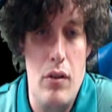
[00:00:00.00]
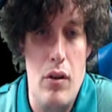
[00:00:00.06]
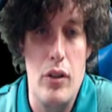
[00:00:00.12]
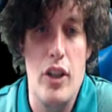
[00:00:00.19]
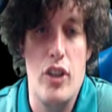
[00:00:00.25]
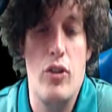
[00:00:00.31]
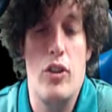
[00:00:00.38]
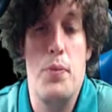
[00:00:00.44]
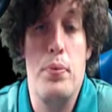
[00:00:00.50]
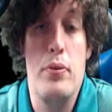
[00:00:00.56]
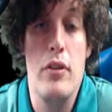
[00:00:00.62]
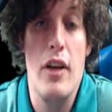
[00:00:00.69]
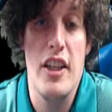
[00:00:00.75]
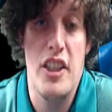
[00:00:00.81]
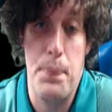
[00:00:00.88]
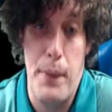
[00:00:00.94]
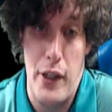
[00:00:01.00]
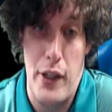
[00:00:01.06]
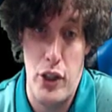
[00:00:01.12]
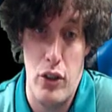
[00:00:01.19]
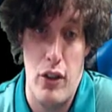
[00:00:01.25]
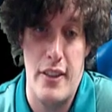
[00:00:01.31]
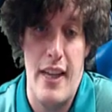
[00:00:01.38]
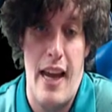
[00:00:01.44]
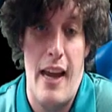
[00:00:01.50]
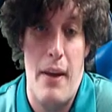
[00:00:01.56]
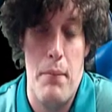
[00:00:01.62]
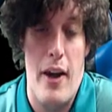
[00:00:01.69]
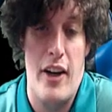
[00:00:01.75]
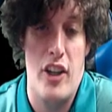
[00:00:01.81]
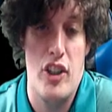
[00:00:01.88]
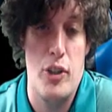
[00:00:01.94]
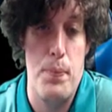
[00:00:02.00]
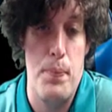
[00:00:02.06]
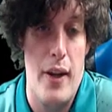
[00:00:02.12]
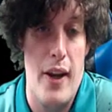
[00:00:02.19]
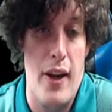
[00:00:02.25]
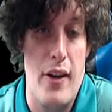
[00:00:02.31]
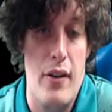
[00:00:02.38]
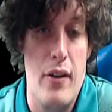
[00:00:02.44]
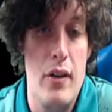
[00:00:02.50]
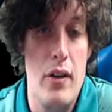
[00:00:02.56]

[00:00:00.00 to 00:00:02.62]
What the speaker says: Okay, so it's plus special attack minus speed.